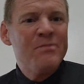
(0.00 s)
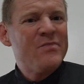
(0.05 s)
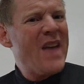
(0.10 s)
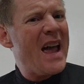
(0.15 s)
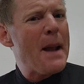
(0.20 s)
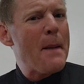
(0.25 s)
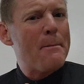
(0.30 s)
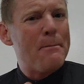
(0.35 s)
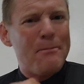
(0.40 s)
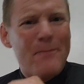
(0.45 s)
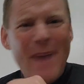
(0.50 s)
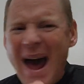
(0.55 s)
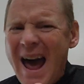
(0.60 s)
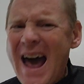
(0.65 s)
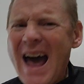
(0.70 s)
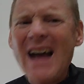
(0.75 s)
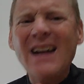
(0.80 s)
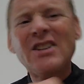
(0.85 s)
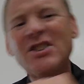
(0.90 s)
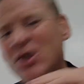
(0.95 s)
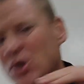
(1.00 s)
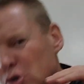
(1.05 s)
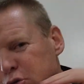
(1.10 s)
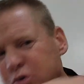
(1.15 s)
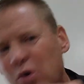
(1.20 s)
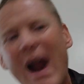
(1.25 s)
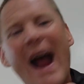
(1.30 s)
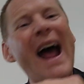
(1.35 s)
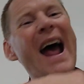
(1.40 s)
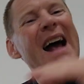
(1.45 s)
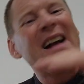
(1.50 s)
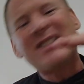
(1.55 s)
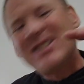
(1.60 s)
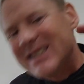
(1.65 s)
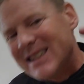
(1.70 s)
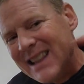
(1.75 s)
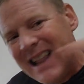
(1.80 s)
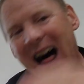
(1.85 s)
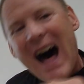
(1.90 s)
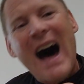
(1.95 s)
They bash, trash,
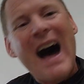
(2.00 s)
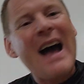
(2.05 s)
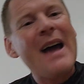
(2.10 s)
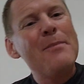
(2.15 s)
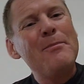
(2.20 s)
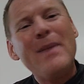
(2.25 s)
lie,